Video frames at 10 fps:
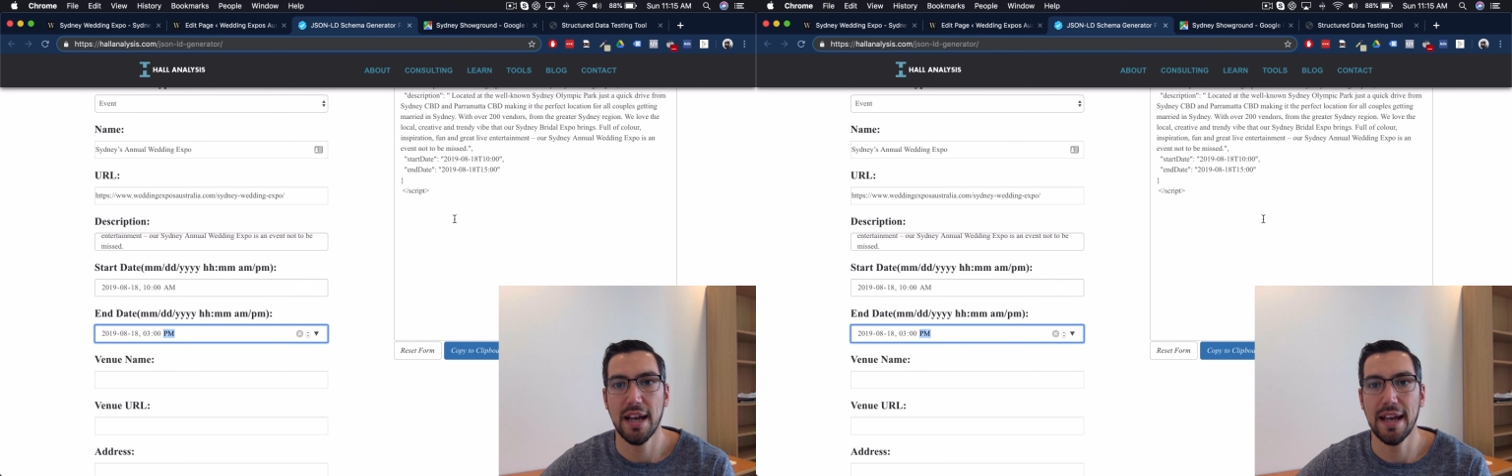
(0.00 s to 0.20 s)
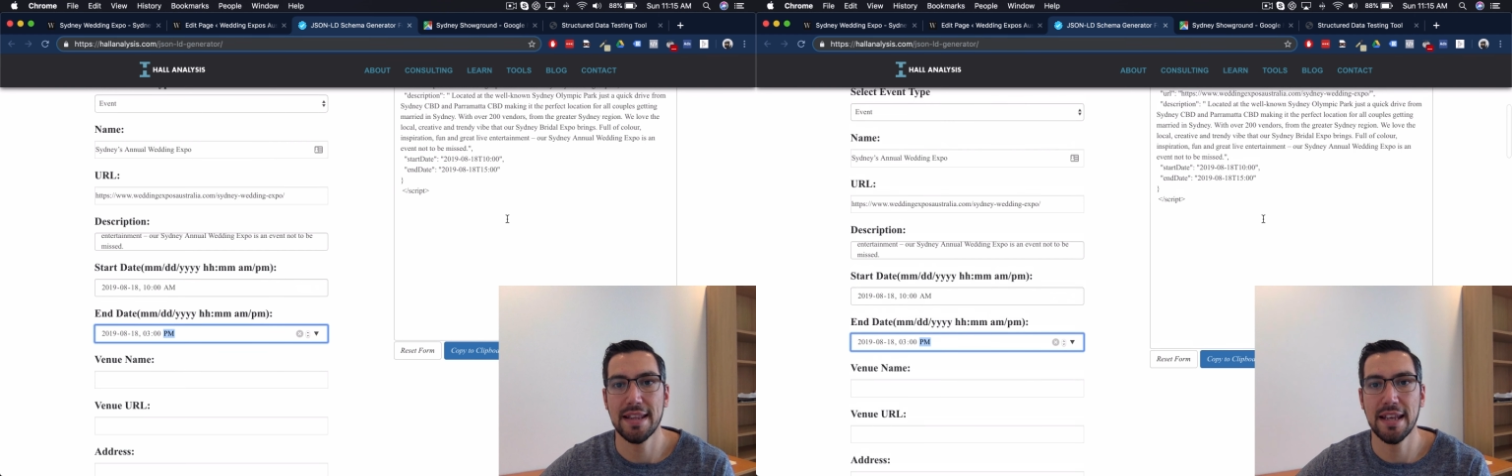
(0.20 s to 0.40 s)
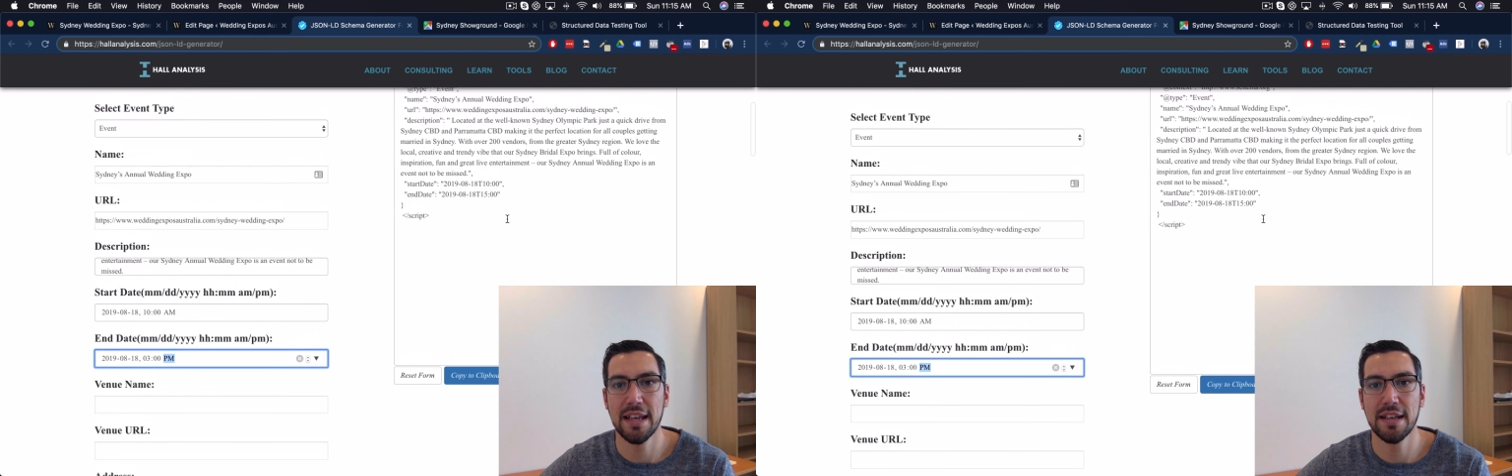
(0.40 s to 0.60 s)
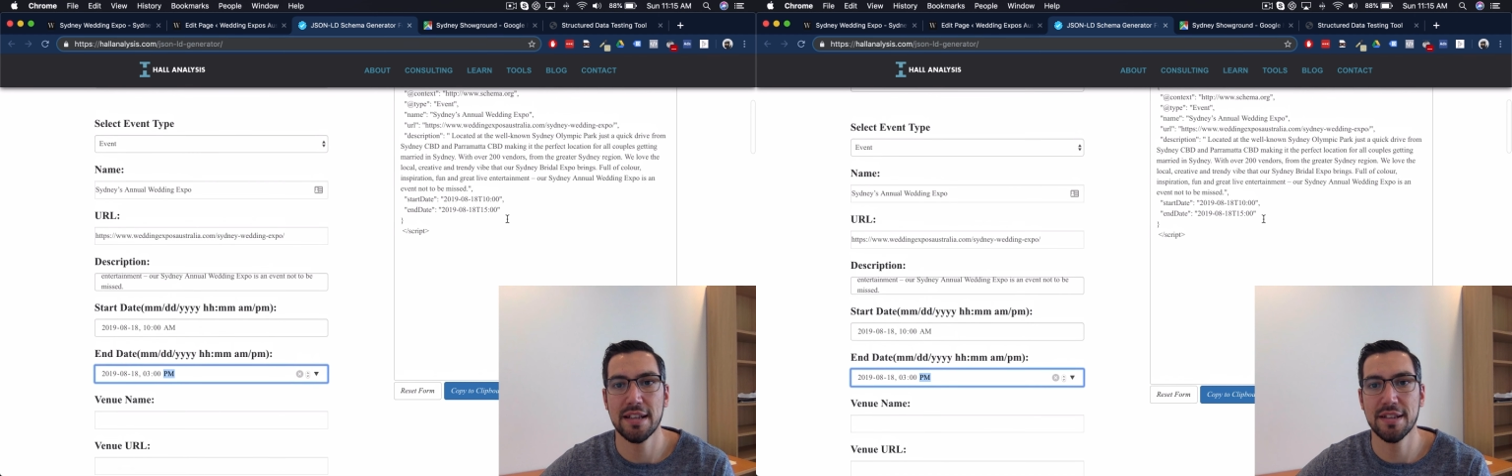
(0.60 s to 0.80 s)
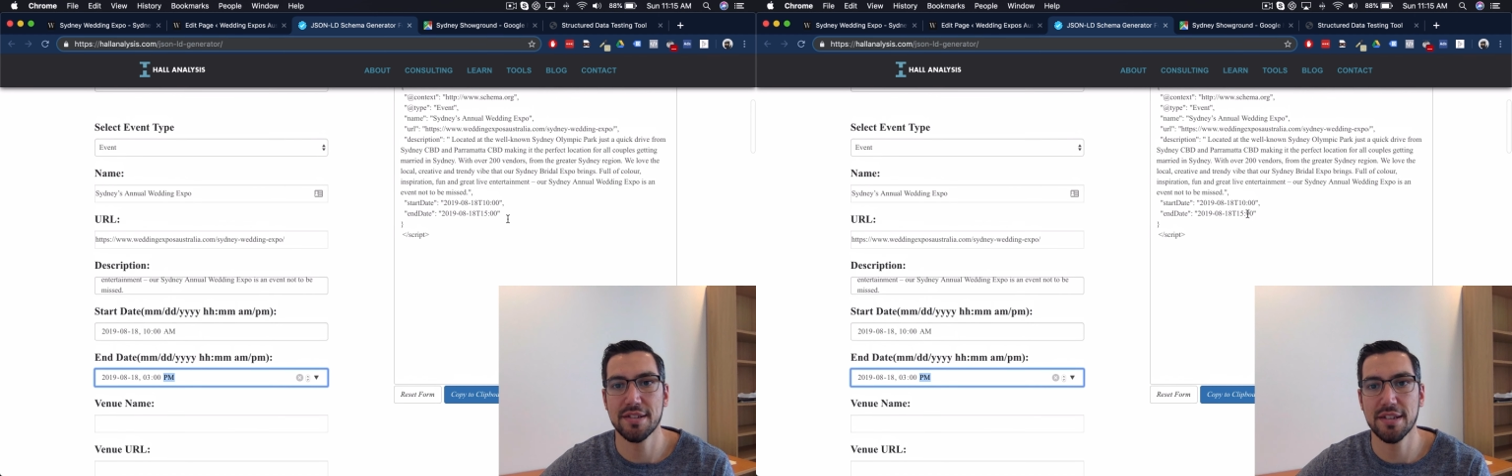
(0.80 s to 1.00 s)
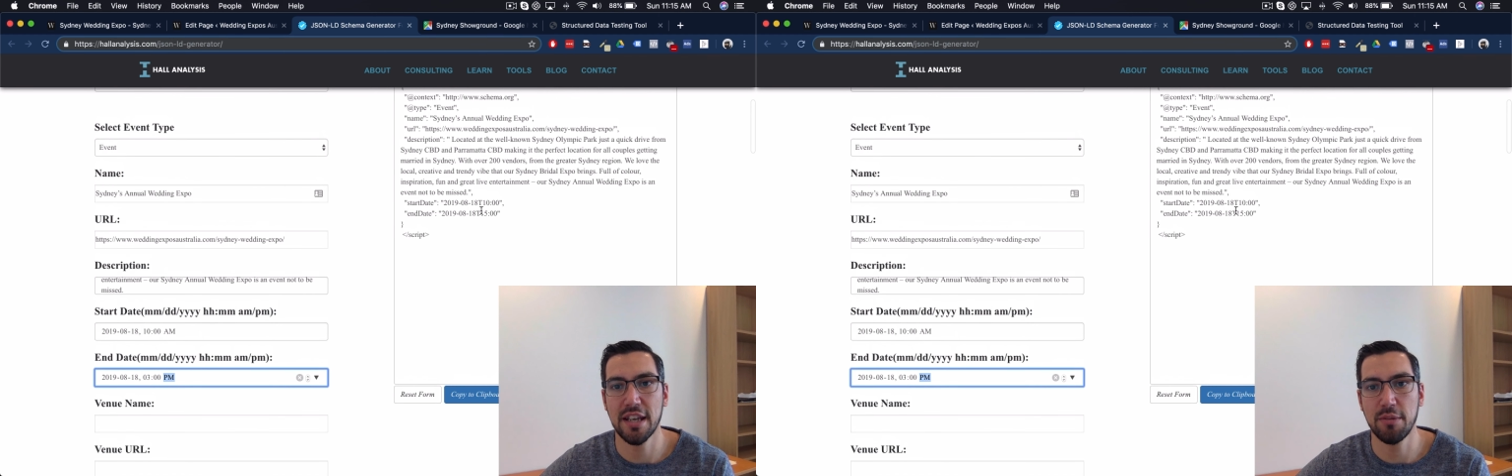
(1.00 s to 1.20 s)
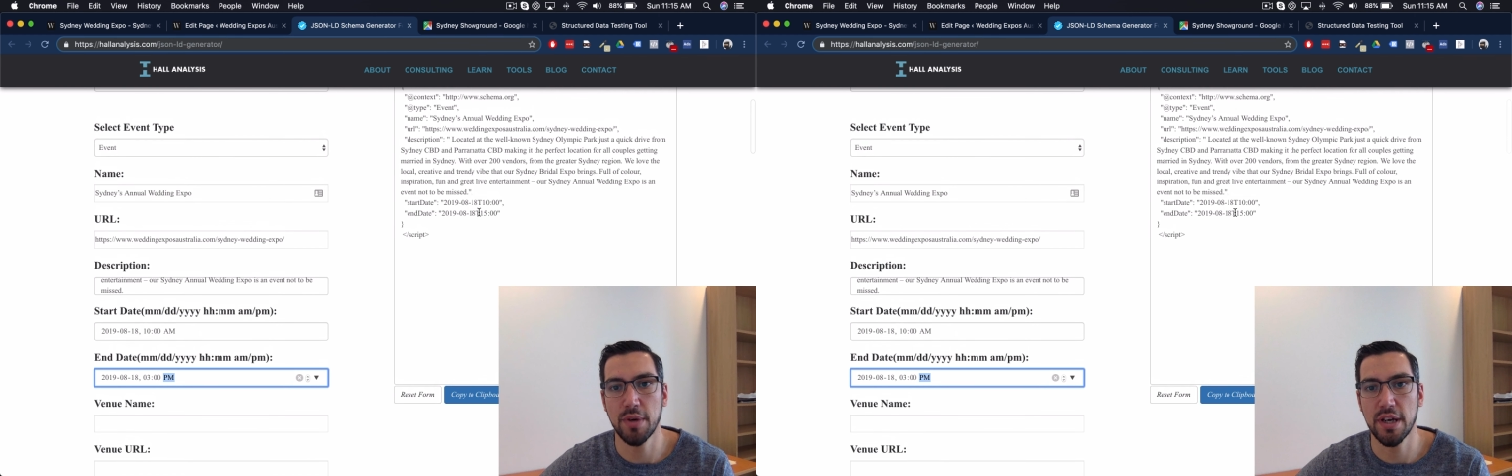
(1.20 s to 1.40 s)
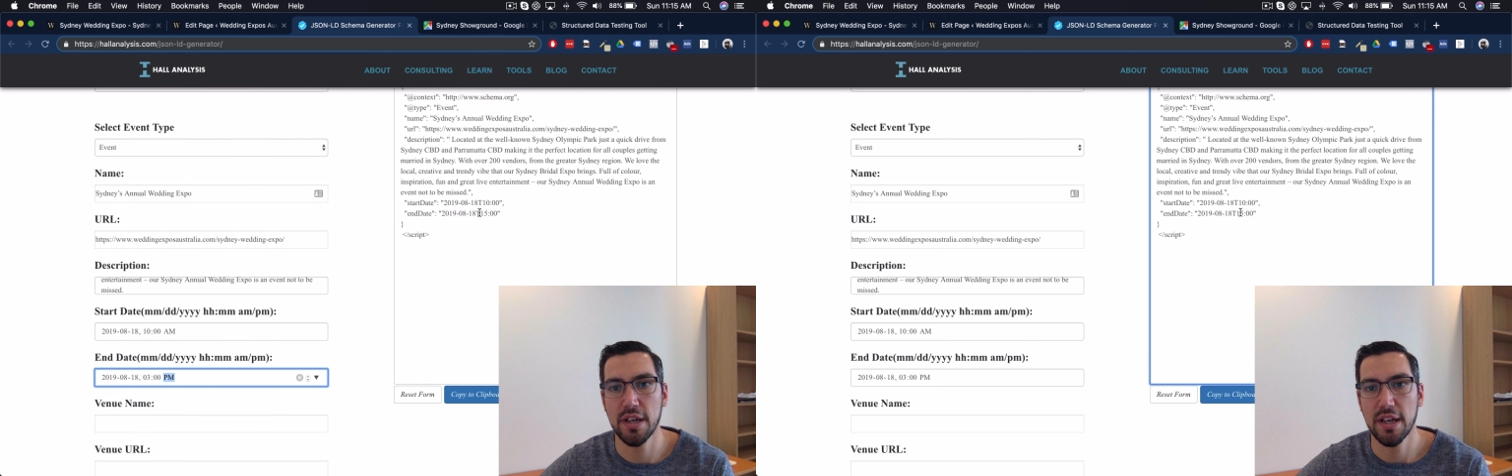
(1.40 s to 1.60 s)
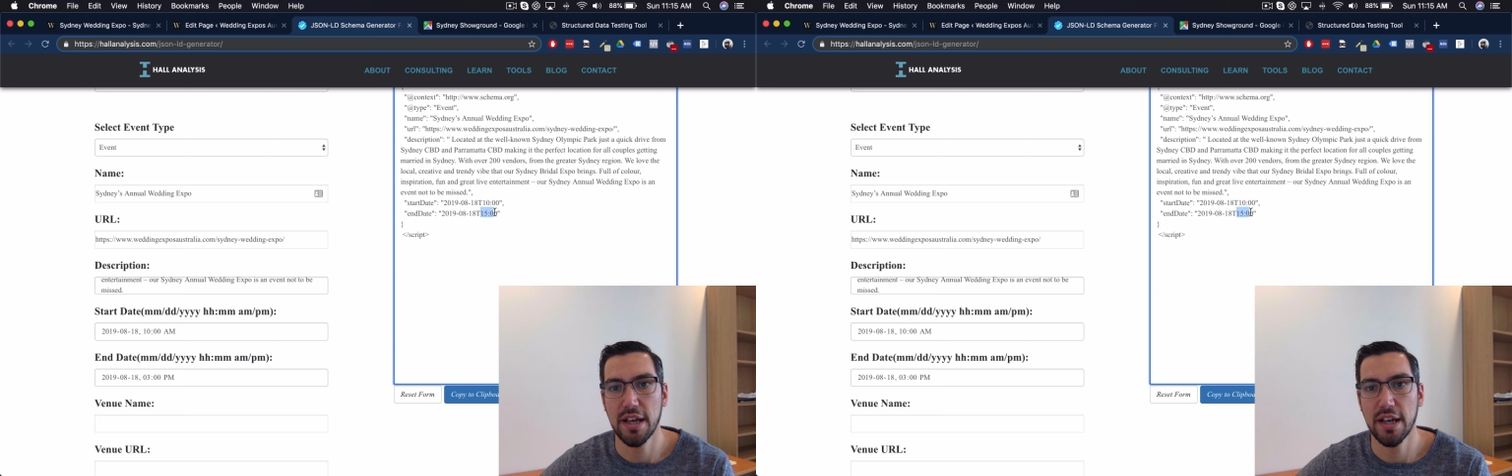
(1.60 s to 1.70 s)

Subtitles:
And then in the schema,